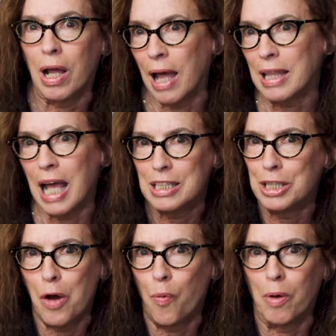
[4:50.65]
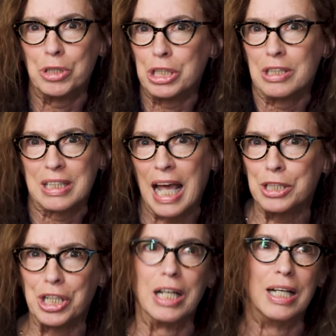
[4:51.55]
I'd like to know what was she
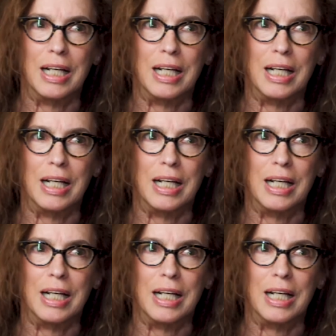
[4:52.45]
sketching?